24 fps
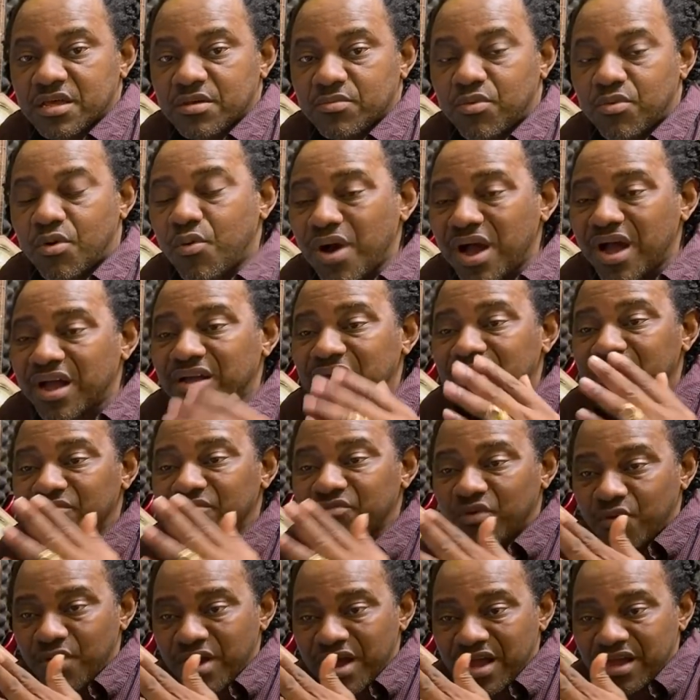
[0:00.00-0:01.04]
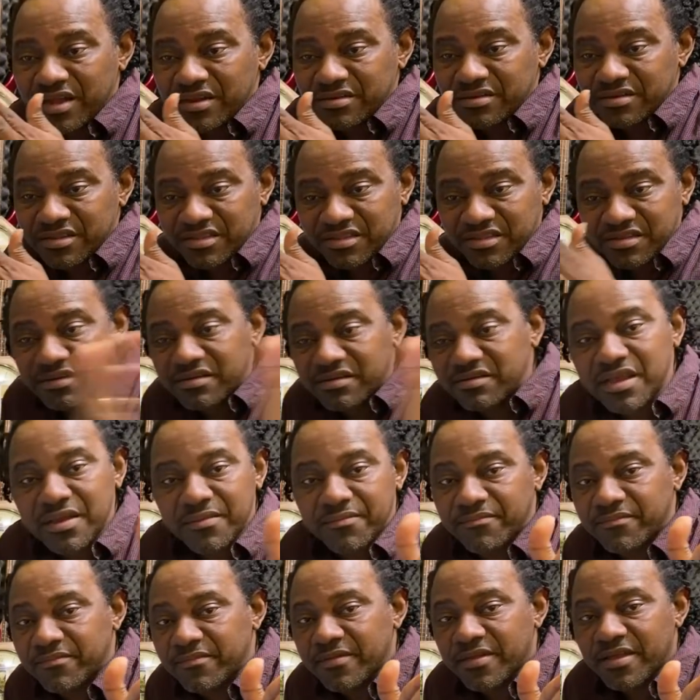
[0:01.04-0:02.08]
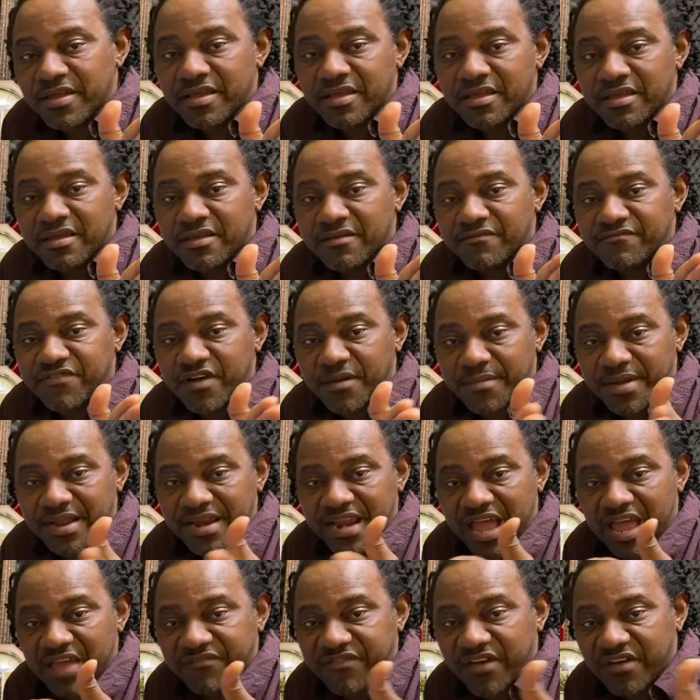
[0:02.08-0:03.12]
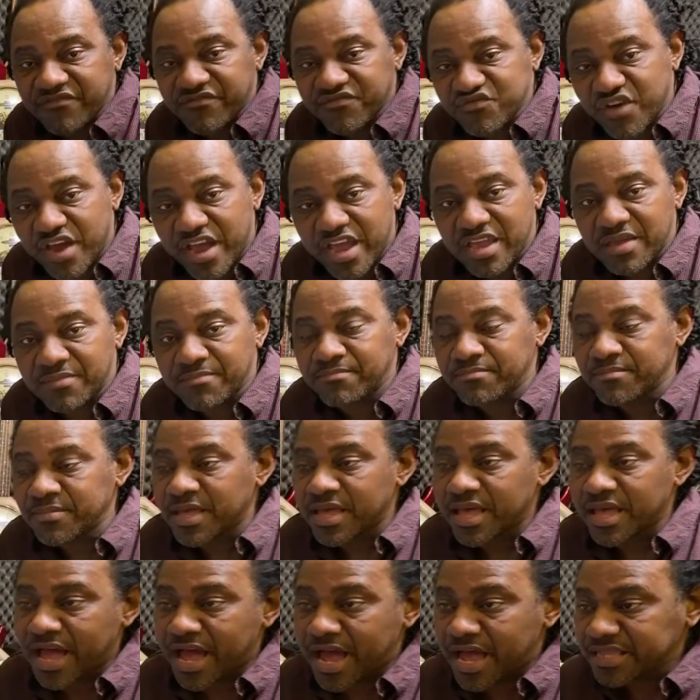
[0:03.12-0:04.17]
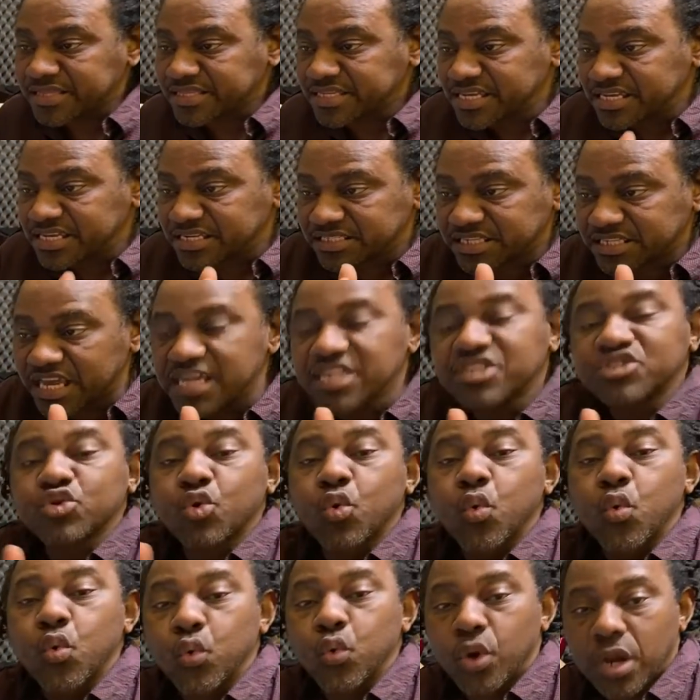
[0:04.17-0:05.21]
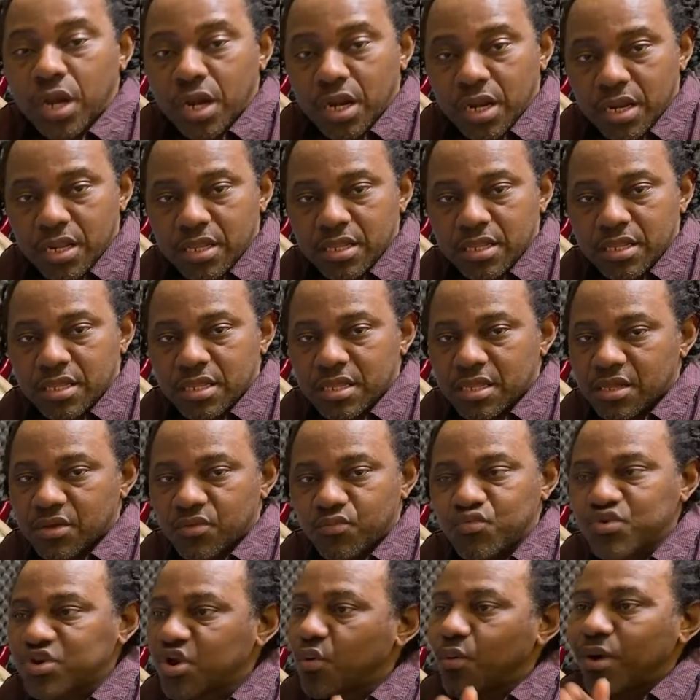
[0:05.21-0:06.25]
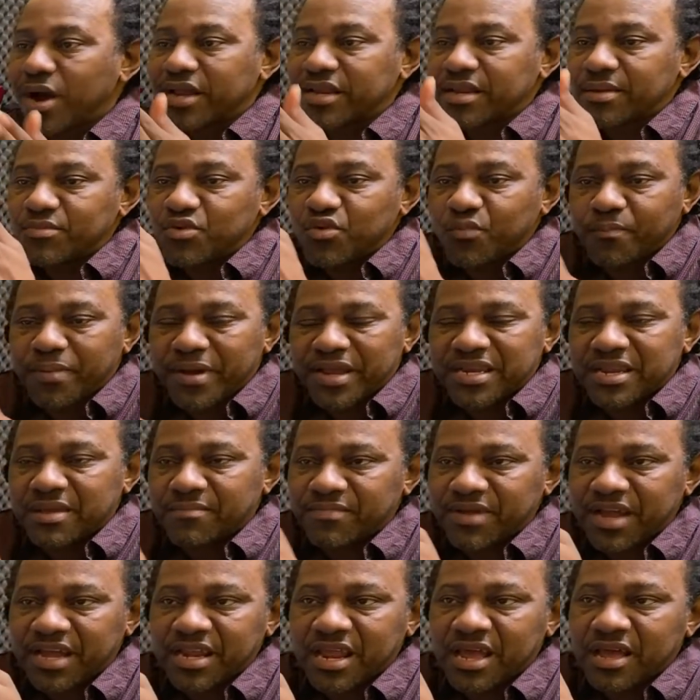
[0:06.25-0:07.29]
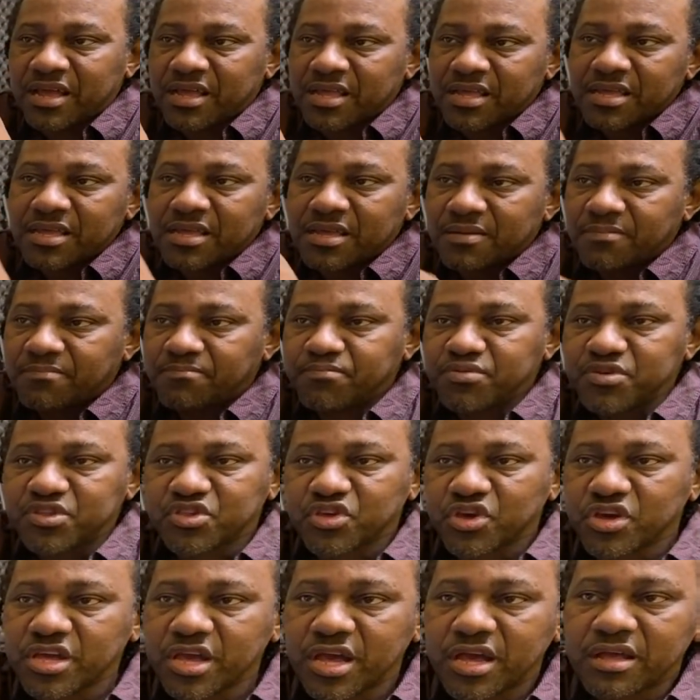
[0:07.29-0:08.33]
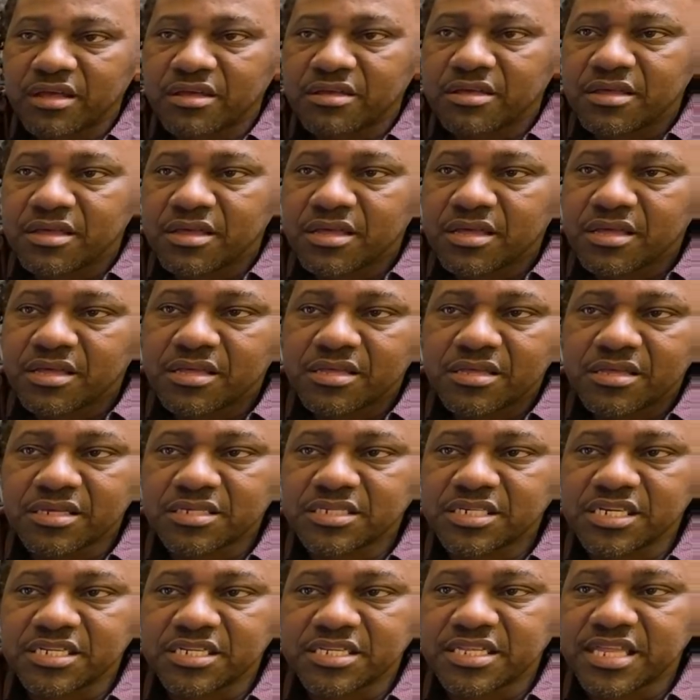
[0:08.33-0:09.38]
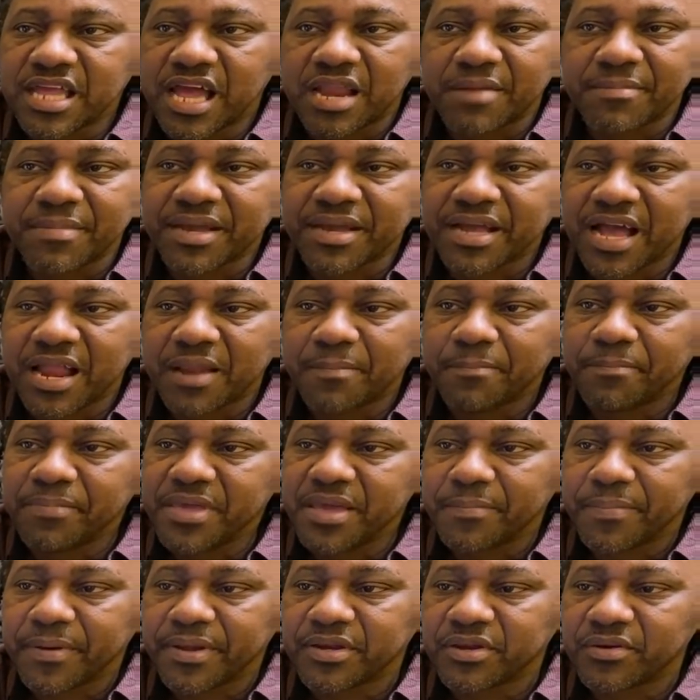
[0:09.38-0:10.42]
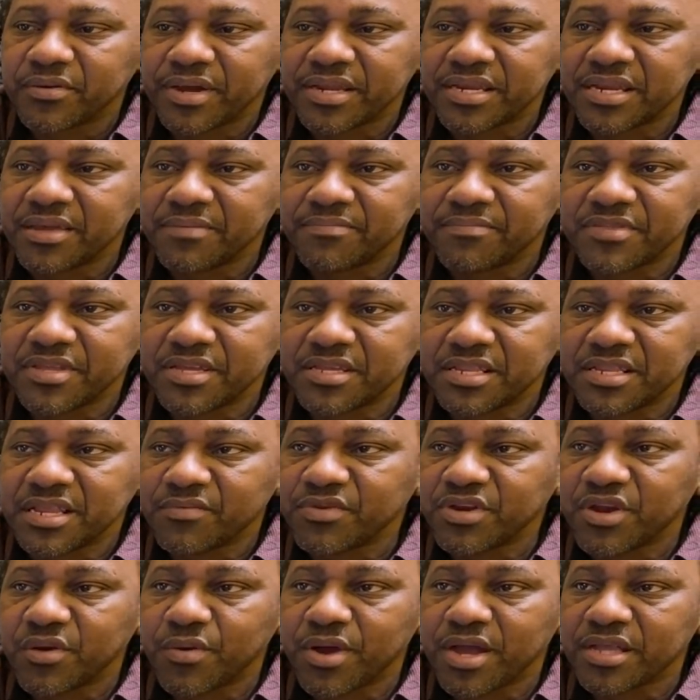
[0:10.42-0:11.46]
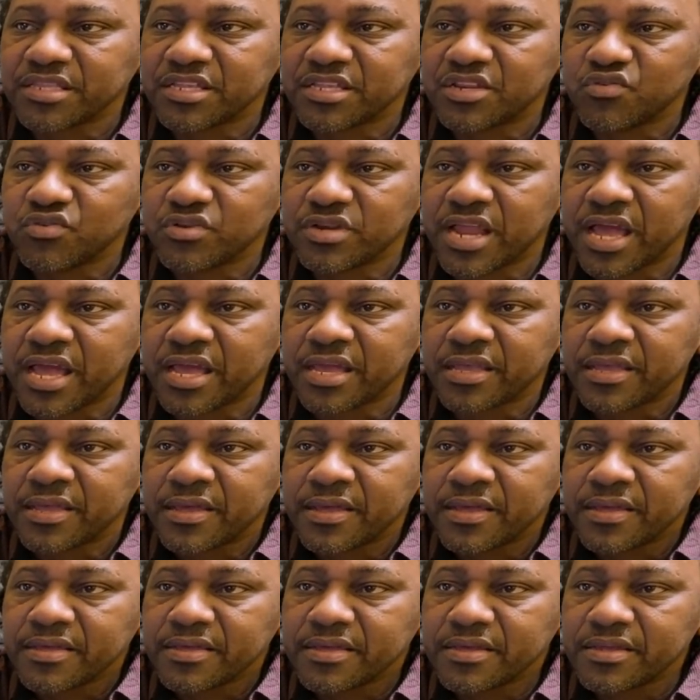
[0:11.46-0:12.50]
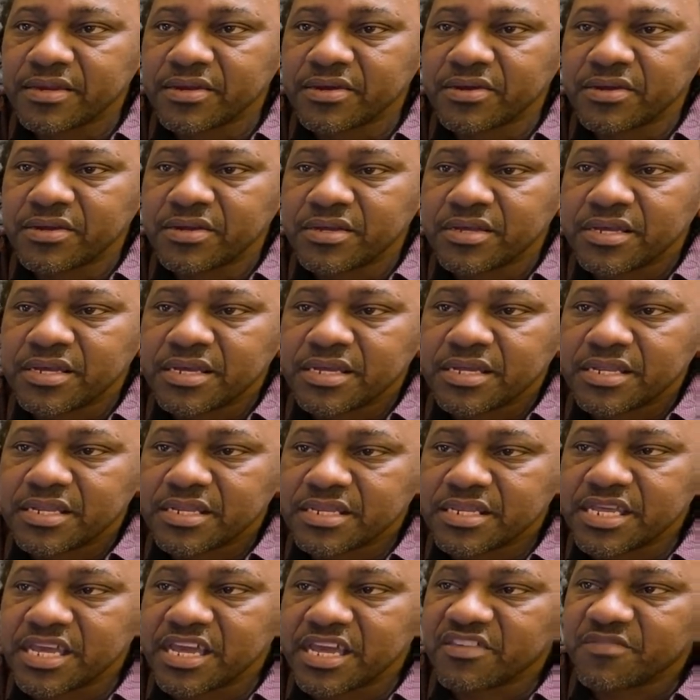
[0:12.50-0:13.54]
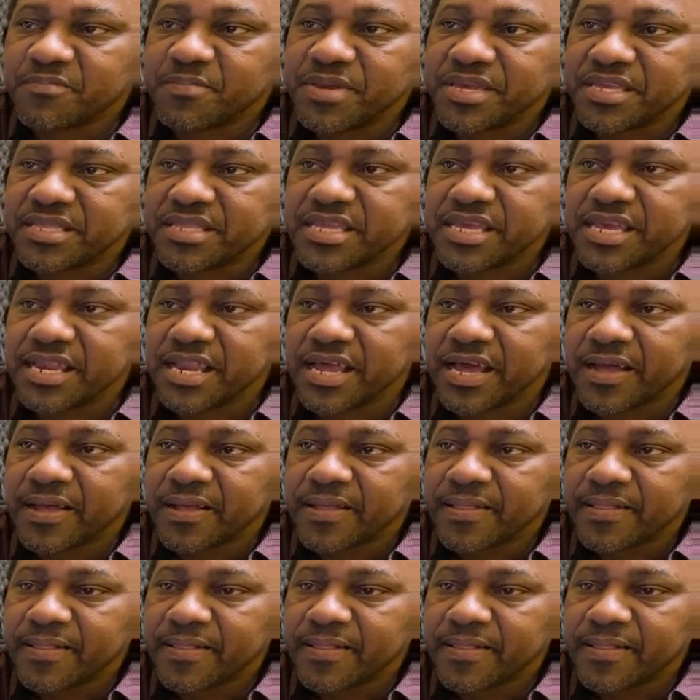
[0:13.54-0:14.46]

We want, we want deter them. For my life of crime I think say it cool. We don't want them look on them kind of picture yeah. You see it's all me all paper now and them thing We don't want it look like, you know, DSP Taylor.